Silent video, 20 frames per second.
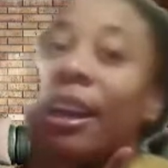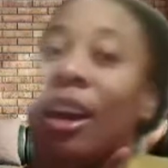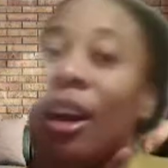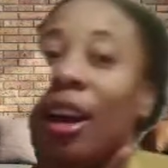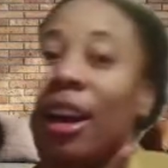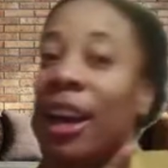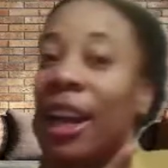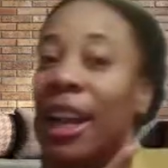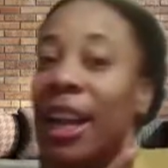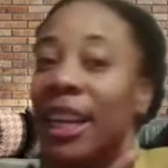
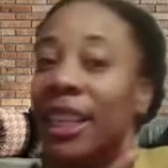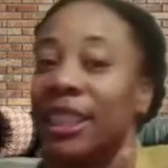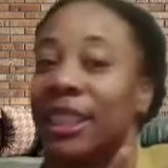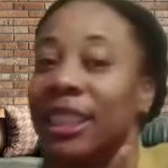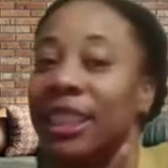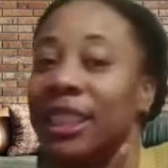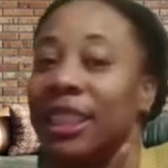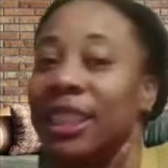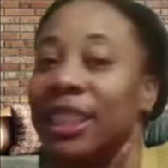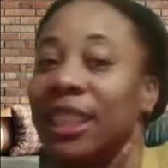
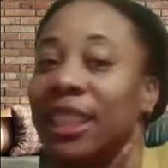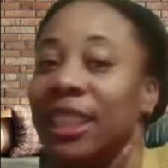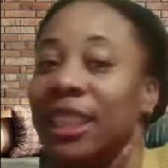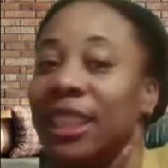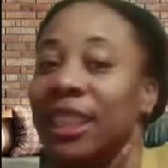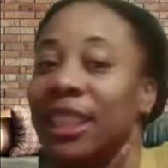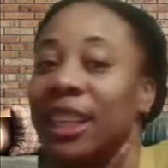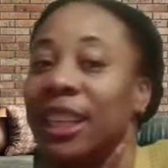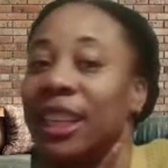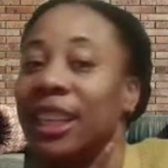organization,
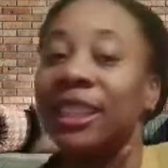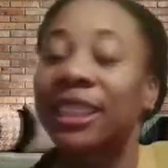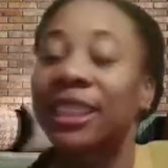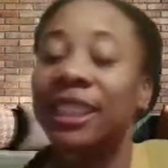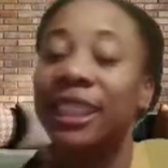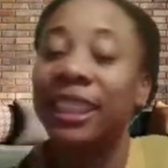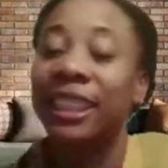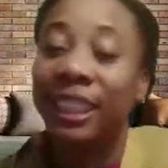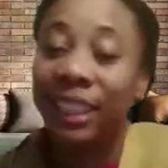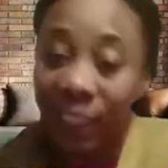this is
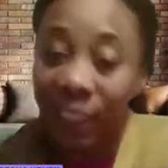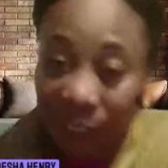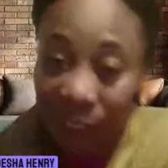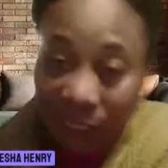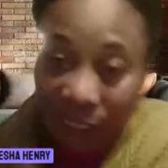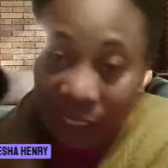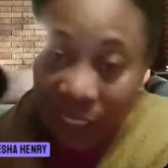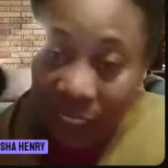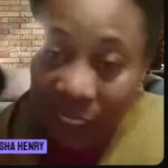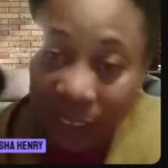
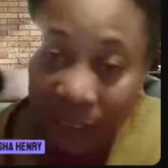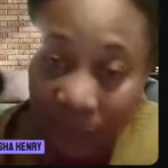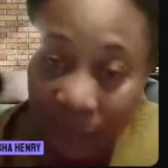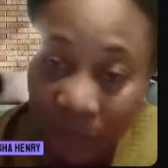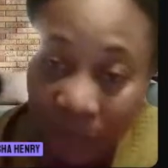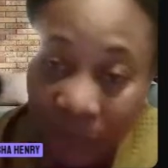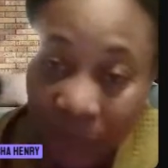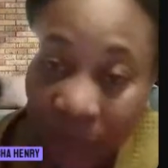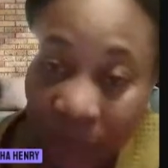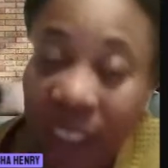internal,
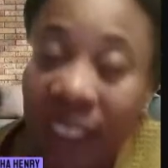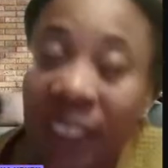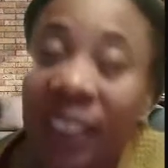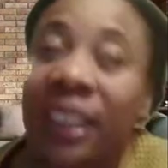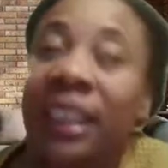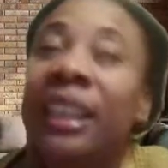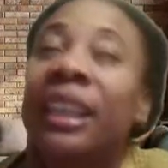right?